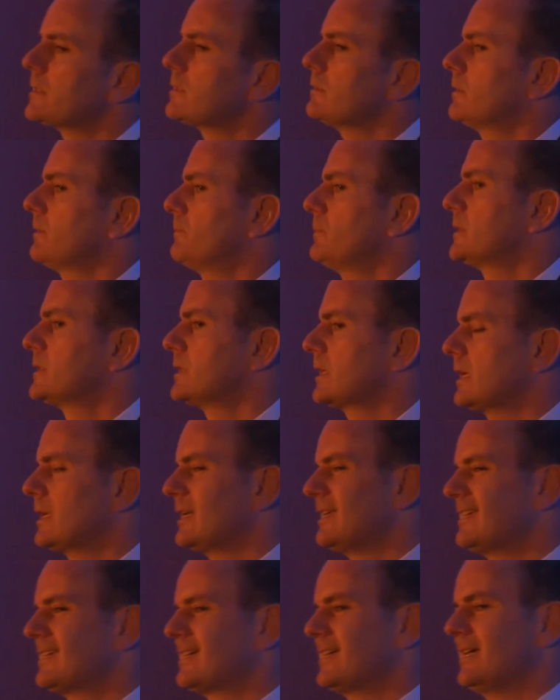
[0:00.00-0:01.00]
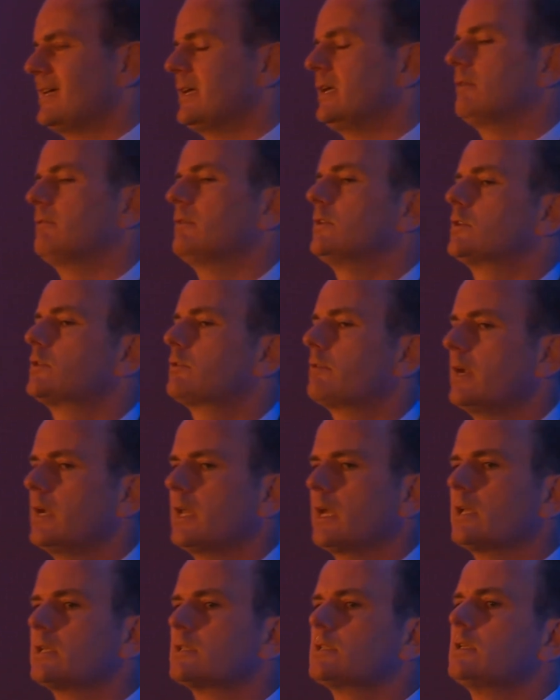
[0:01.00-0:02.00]
is not a particularly coherent
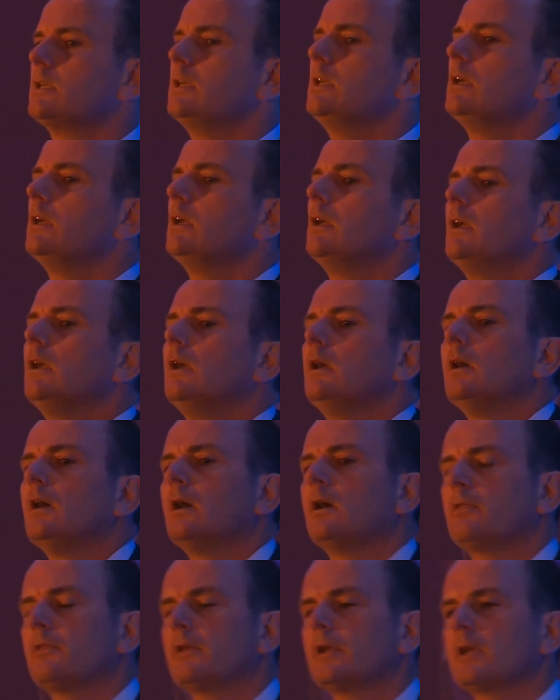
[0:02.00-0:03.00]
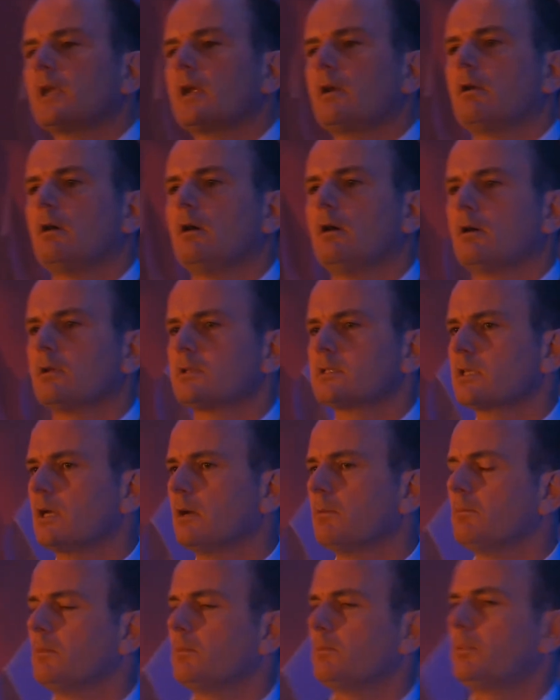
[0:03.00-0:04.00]
trading entity. I think there are
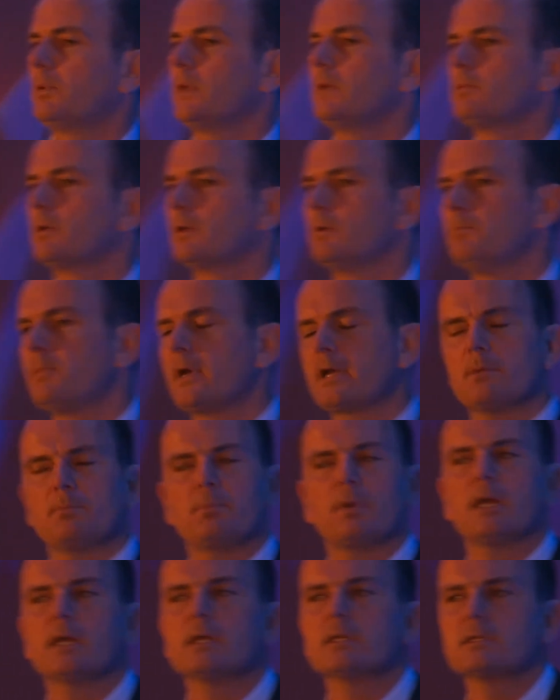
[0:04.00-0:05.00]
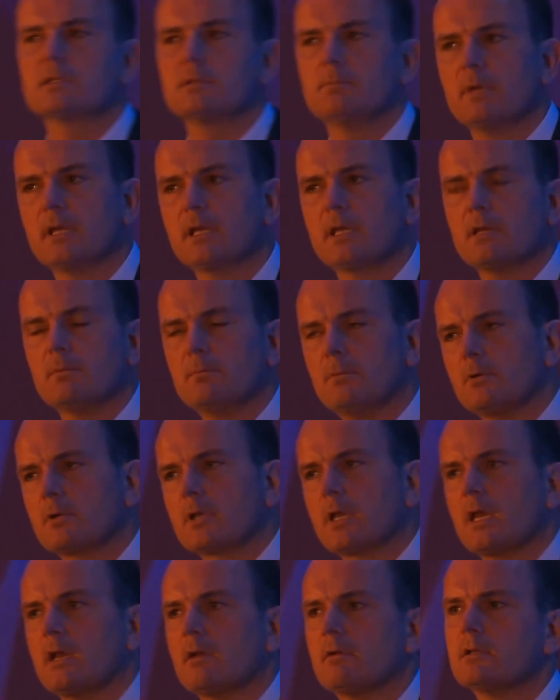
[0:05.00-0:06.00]
some people who are better placed to make it more
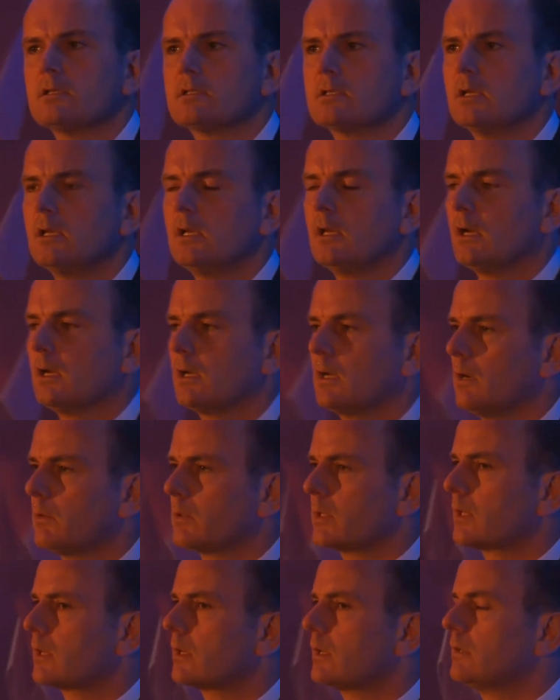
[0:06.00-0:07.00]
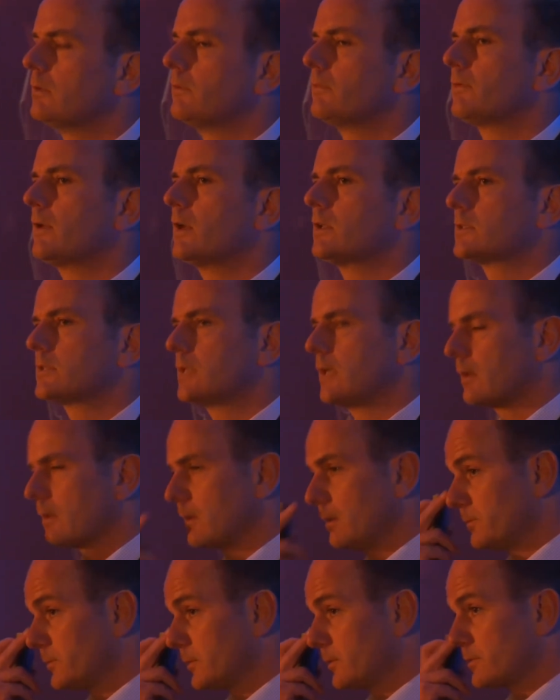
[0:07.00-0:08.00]
coherent, and I would include France
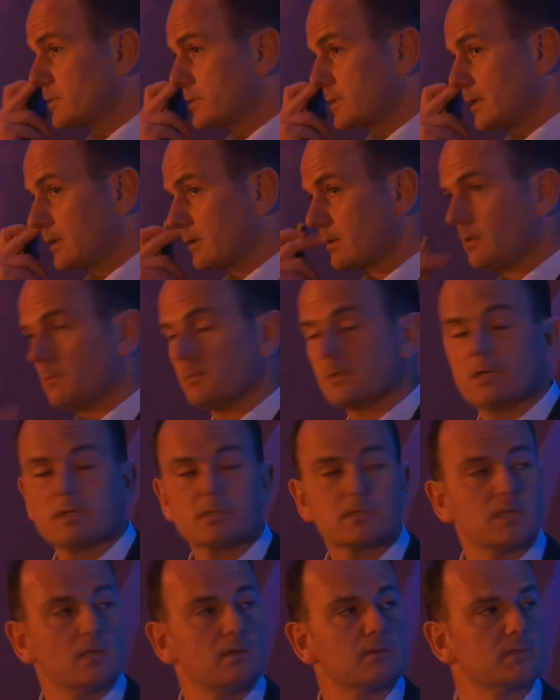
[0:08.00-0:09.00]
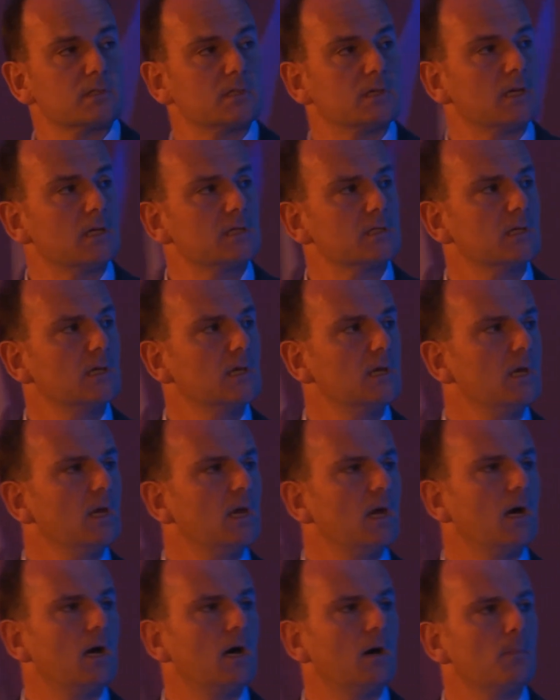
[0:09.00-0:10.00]
Telecom, Deutsche Telekom, and ourselves in that.
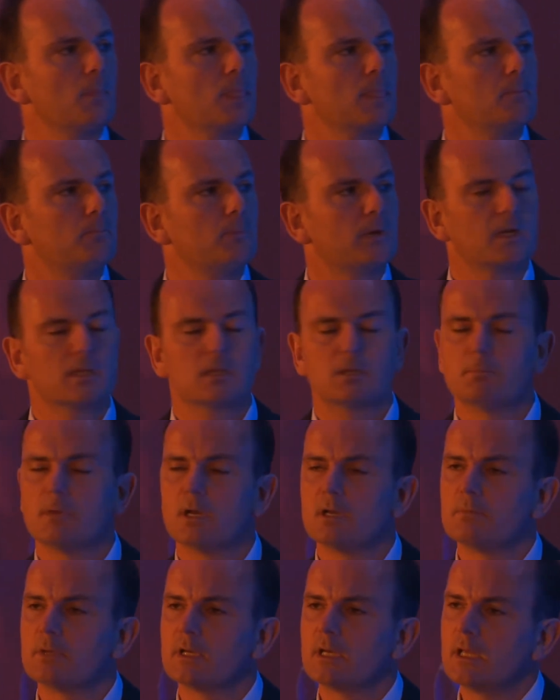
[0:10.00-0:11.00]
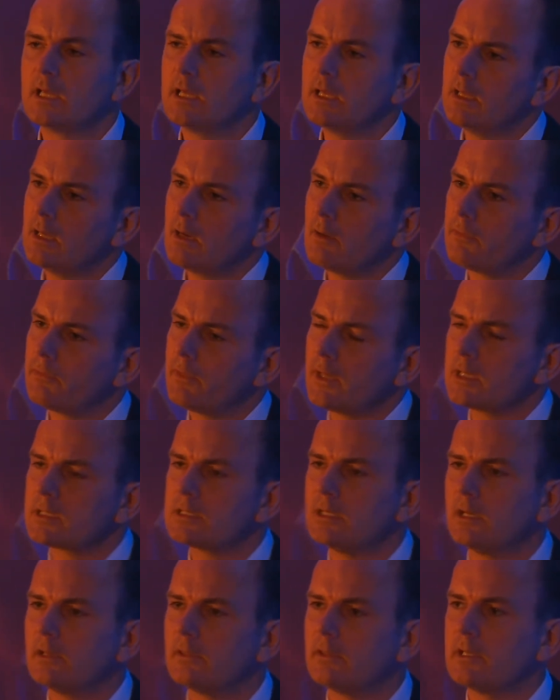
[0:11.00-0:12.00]
But at the moment, things
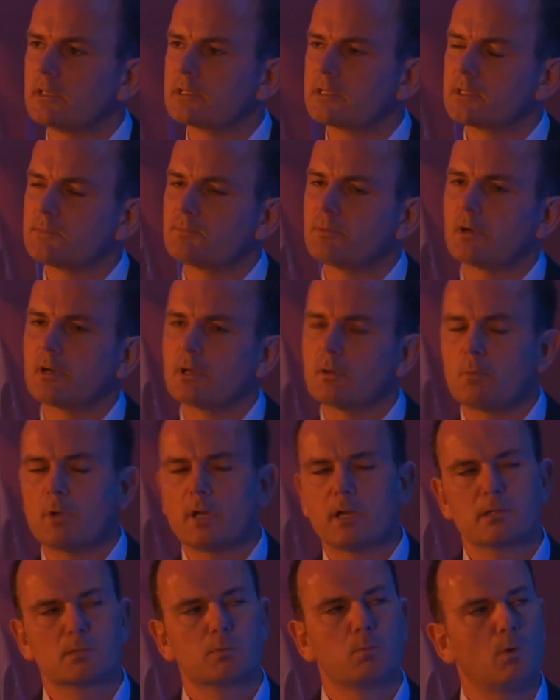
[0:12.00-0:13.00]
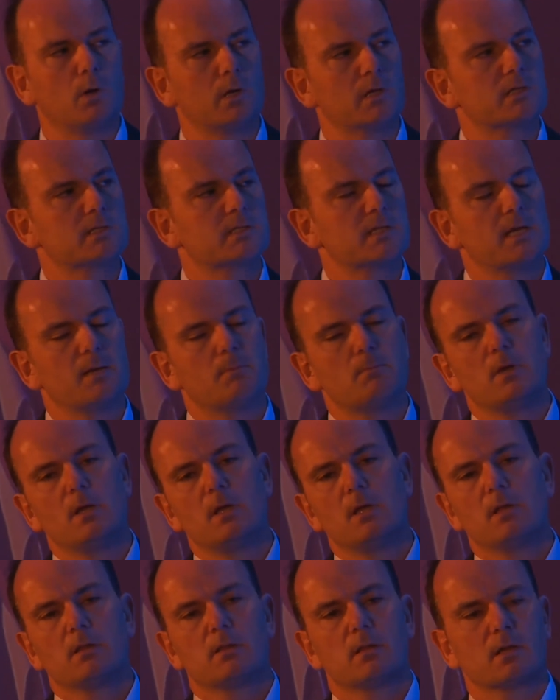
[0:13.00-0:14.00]
like this product where it's one SIM
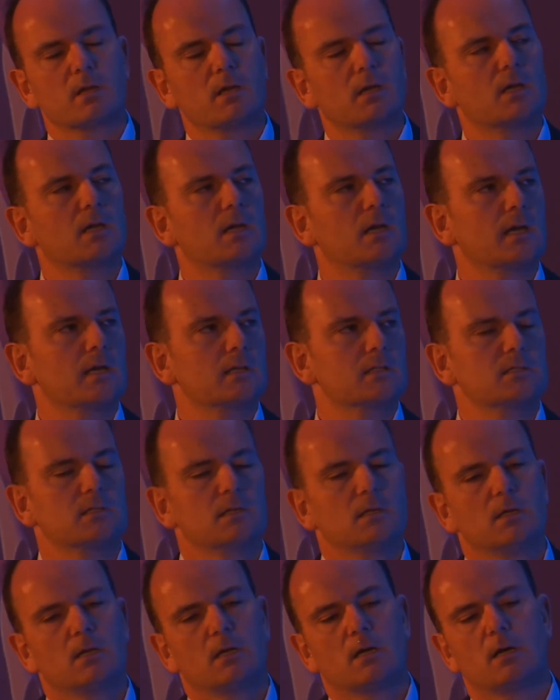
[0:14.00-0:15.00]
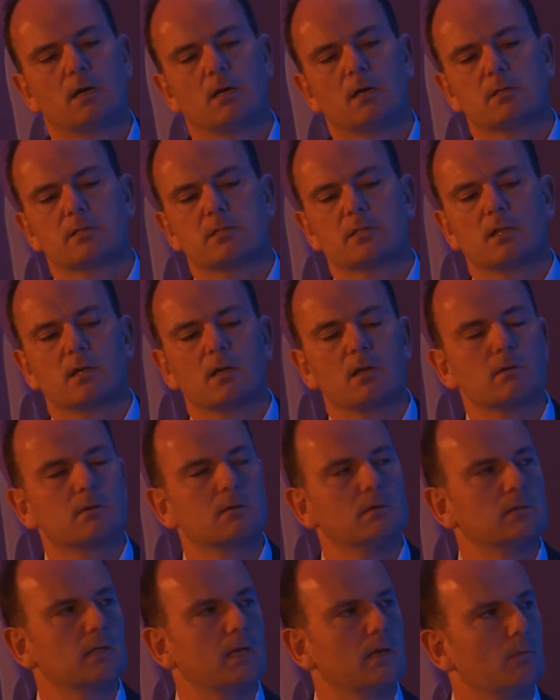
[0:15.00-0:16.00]
that can connect to the
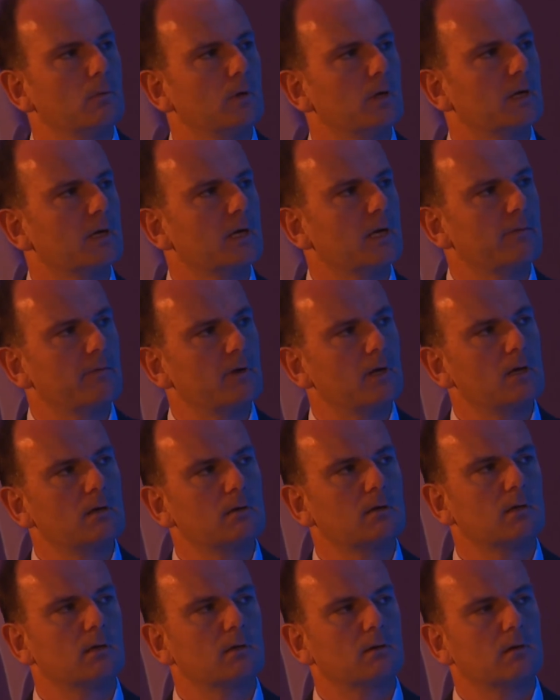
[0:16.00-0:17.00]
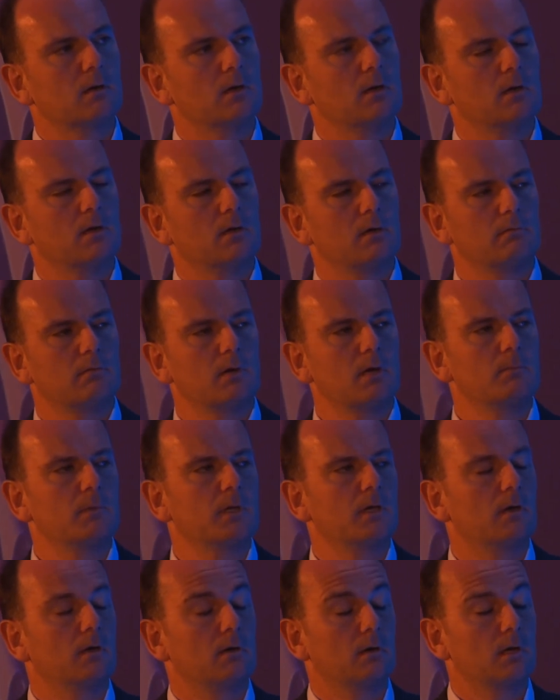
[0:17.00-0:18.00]
local network and have a local
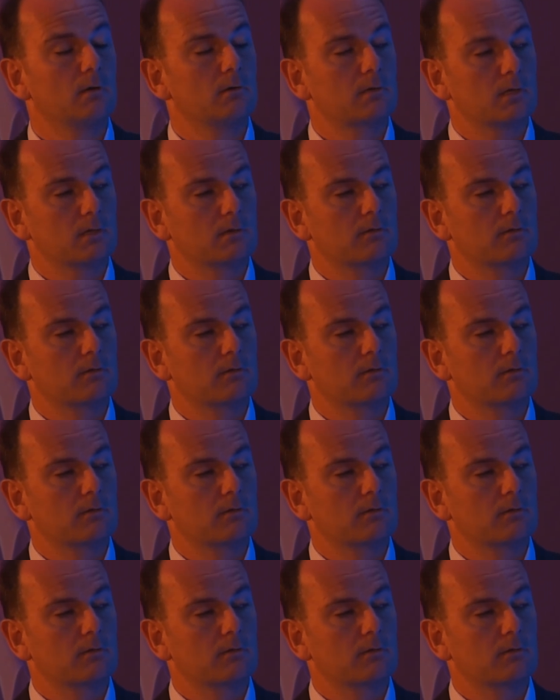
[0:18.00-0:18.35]
roaming, a local